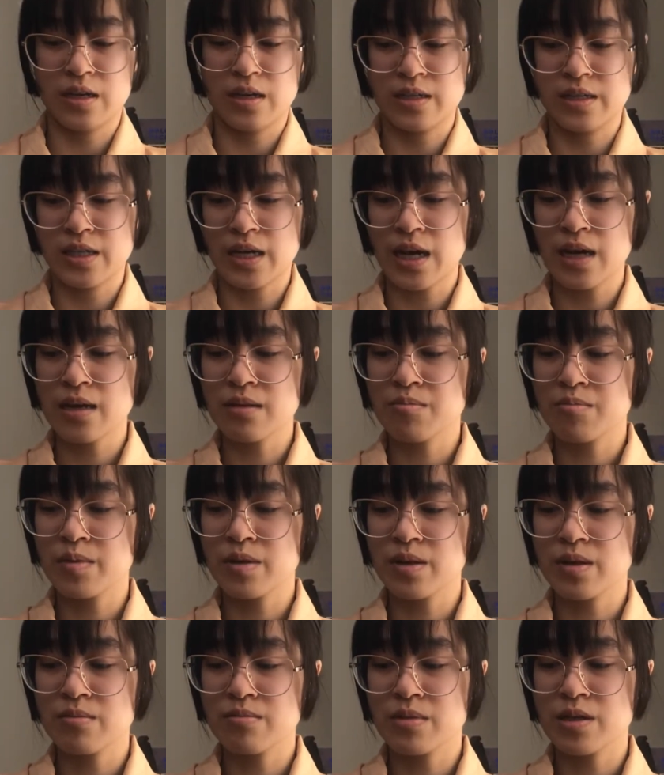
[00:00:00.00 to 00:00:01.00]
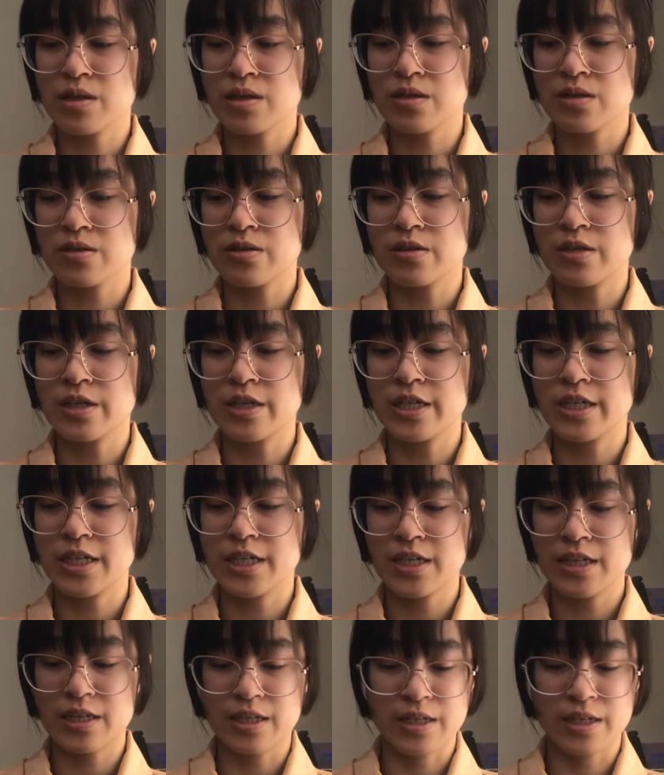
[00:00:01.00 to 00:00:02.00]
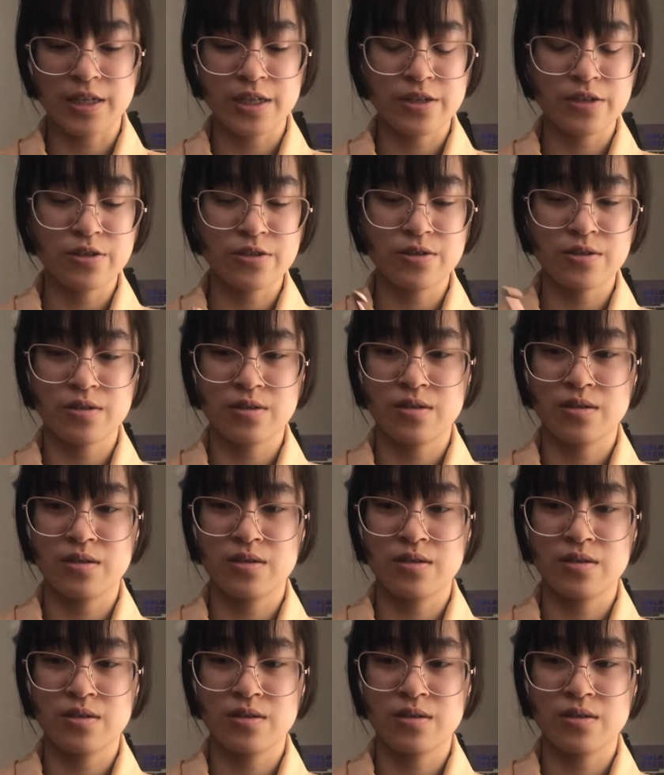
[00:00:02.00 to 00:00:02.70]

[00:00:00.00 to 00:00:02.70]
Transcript: 9mm needle